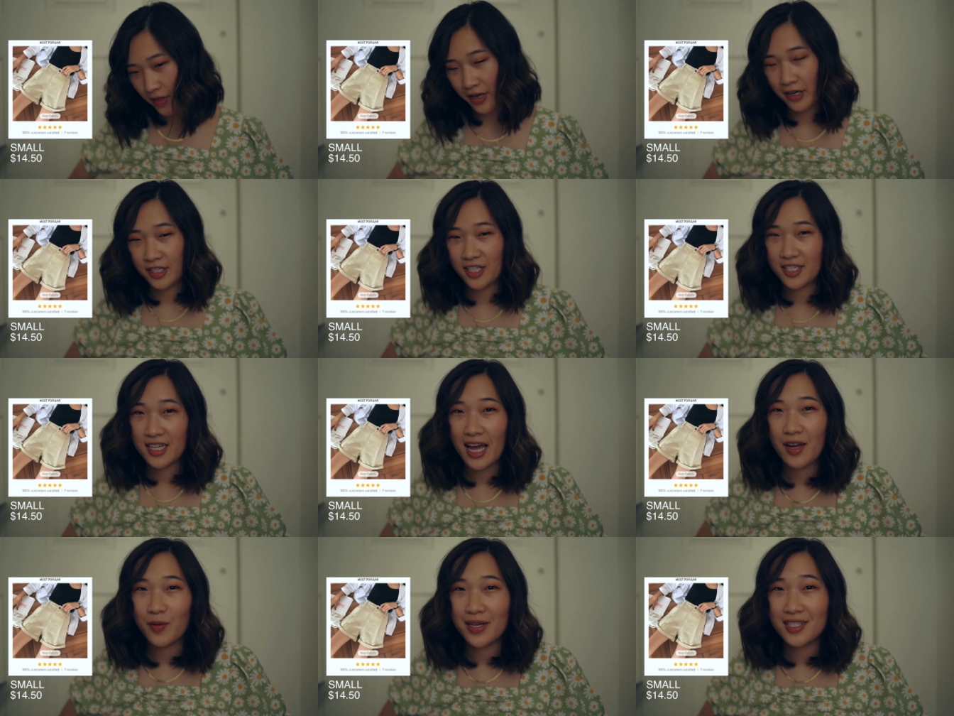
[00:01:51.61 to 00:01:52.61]
They're just
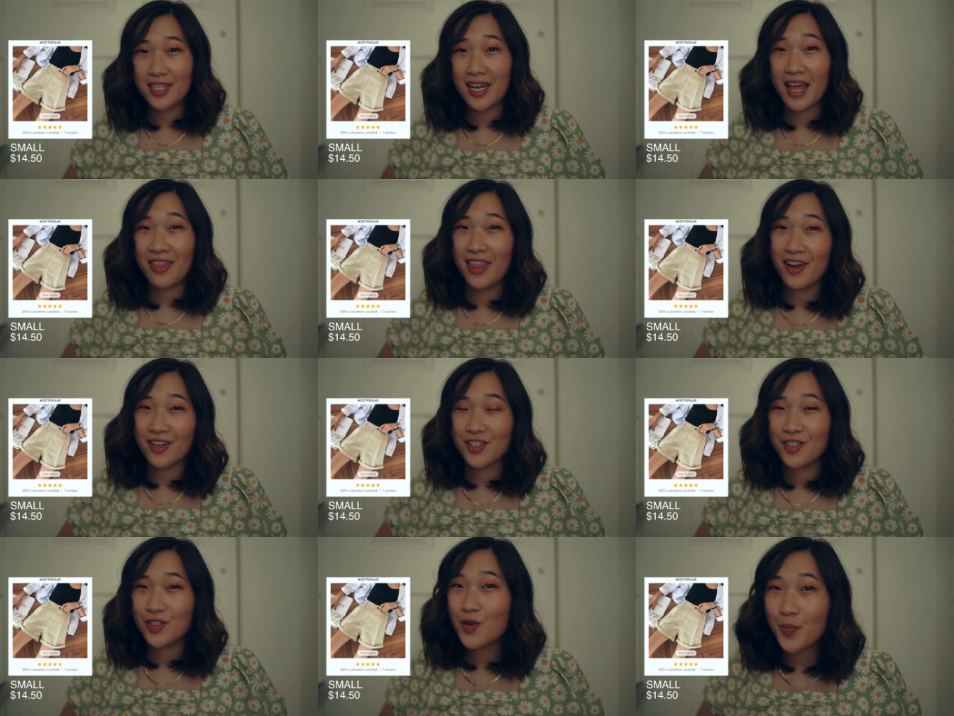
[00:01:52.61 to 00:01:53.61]
high-waisted and they are
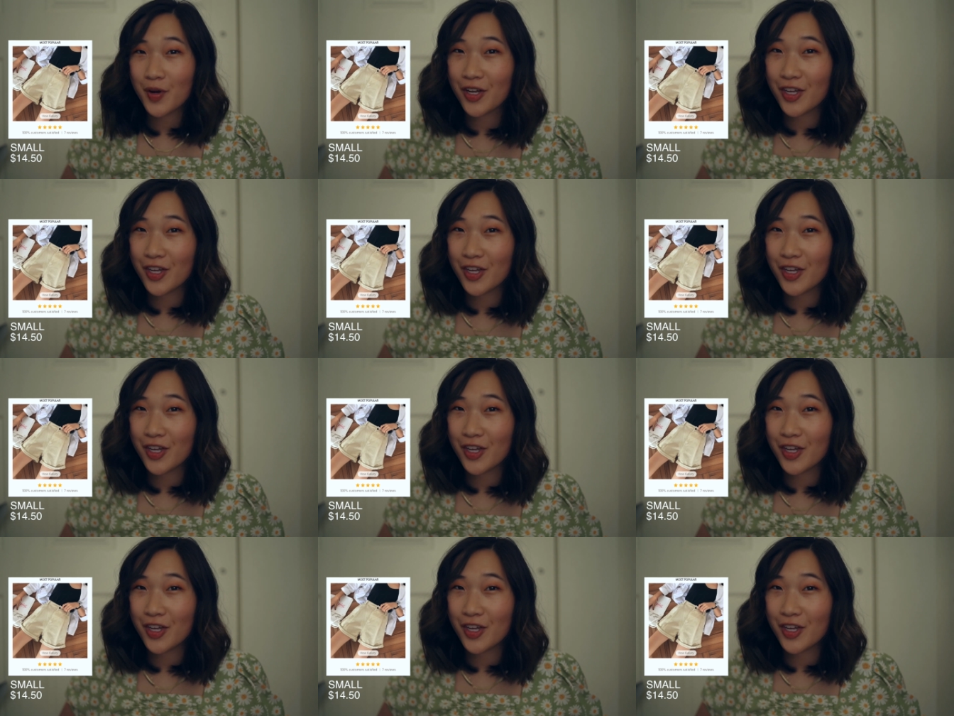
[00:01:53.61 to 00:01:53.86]
super